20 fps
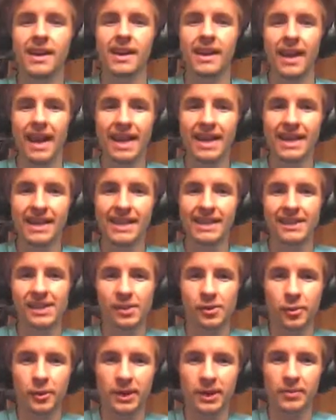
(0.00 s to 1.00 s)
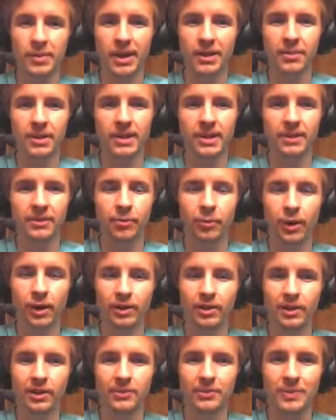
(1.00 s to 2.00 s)
Hey guys, it's Quickie Baby and
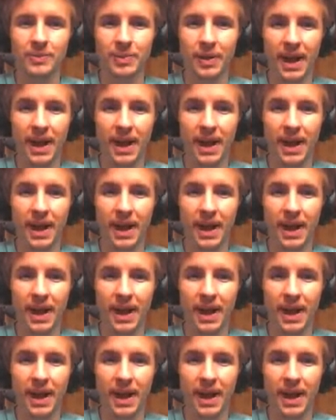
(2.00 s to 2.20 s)
welcome